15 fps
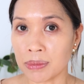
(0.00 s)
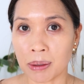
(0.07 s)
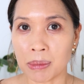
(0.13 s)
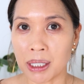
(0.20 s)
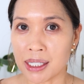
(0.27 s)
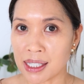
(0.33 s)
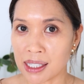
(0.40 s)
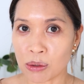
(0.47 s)
I
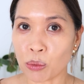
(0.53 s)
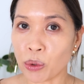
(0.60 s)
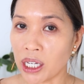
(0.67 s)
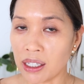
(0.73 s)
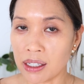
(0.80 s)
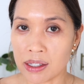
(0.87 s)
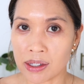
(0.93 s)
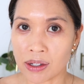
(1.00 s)
mean, it's way
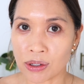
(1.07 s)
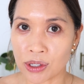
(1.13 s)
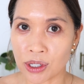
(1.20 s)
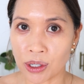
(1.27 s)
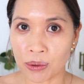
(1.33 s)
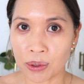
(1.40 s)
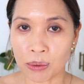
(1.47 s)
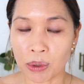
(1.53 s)
easier to
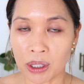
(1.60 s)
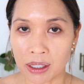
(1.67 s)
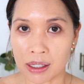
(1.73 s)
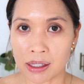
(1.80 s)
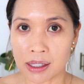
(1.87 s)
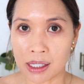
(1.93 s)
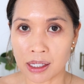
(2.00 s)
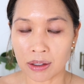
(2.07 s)
go in with a
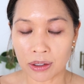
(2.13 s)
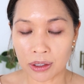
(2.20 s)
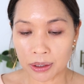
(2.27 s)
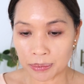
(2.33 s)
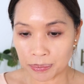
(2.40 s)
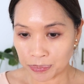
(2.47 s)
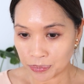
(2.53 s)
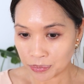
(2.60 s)

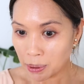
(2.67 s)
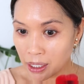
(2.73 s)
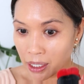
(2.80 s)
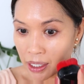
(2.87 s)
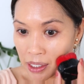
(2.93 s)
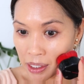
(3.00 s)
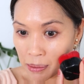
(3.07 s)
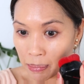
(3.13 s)
concealer, but it
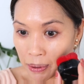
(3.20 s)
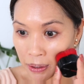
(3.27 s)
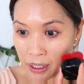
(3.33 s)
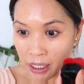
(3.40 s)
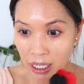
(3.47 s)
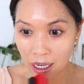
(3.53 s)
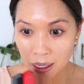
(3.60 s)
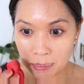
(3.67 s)
is
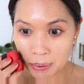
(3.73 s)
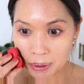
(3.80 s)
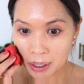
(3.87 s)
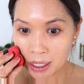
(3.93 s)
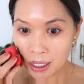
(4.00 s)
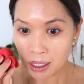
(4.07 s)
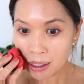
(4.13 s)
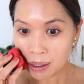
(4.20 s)
building up
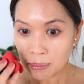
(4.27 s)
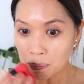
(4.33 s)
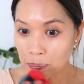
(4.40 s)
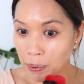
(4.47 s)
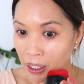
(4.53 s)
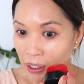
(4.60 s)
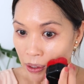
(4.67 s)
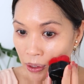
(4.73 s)

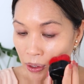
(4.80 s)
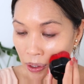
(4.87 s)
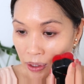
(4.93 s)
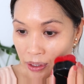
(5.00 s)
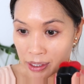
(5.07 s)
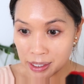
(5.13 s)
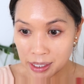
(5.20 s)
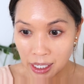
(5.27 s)
better
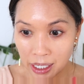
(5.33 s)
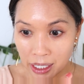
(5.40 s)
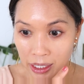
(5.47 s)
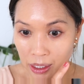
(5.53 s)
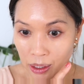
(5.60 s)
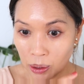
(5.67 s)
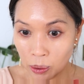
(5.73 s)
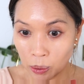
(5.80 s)
on the
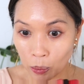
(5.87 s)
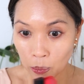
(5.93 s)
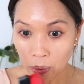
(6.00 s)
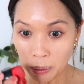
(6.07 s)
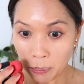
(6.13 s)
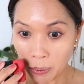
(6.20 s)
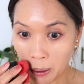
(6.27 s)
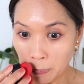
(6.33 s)
side
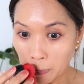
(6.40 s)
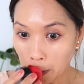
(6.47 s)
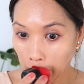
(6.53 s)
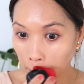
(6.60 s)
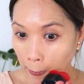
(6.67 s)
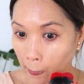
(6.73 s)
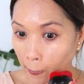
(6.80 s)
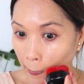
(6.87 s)
with
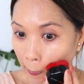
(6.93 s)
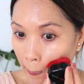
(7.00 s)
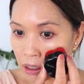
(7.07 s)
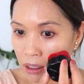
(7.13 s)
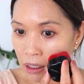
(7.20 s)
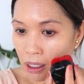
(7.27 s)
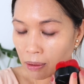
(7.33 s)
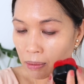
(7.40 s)
primer.
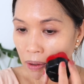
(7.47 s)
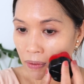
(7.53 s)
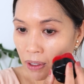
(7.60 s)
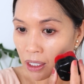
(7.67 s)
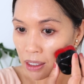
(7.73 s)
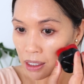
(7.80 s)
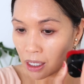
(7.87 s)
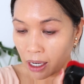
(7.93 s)
I'm giving
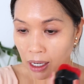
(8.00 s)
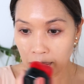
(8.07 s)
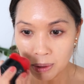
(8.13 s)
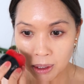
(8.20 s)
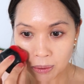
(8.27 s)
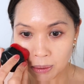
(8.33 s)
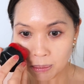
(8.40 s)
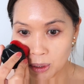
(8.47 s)
it time
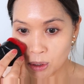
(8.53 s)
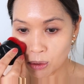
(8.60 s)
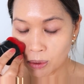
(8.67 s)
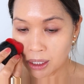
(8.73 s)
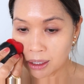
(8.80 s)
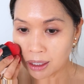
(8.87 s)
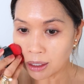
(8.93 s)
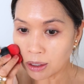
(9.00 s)
though in
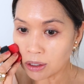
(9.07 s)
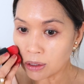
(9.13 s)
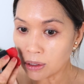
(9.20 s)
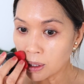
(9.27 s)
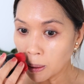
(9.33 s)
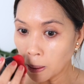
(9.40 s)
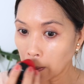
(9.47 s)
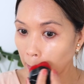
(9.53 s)
between
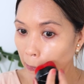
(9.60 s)
layers.